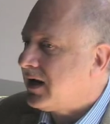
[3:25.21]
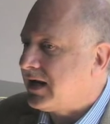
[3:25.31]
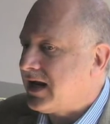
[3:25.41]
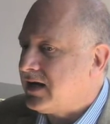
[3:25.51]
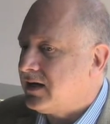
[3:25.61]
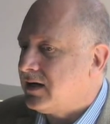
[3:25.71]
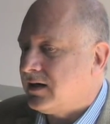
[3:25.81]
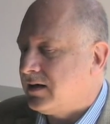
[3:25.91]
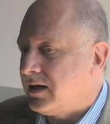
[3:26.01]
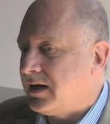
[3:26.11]
can
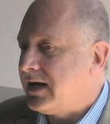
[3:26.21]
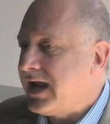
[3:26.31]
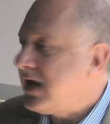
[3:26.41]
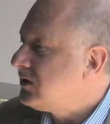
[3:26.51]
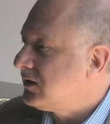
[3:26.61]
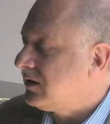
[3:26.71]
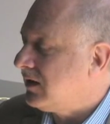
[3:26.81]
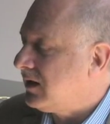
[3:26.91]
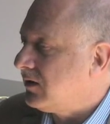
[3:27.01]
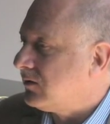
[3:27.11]
engage
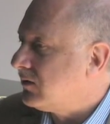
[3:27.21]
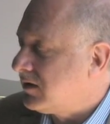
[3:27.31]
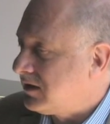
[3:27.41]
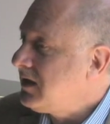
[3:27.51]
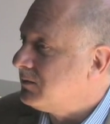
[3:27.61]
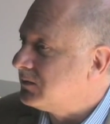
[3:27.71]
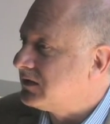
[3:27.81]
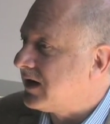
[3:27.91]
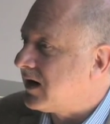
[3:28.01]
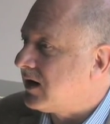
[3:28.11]
on themes
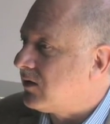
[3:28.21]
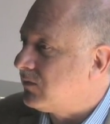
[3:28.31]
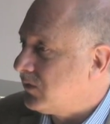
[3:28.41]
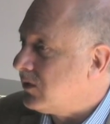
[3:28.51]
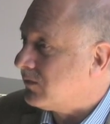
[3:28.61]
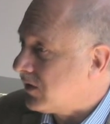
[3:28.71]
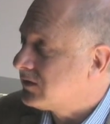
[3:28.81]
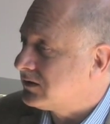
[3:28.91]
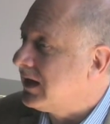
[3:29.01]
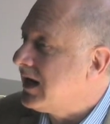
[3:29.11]
that are of
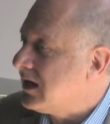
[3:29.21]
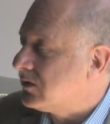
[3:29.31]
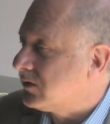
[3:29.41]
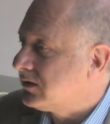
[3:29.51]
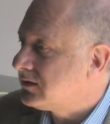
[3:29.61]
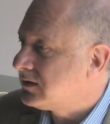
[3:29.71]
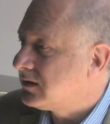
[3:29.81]
universal interest,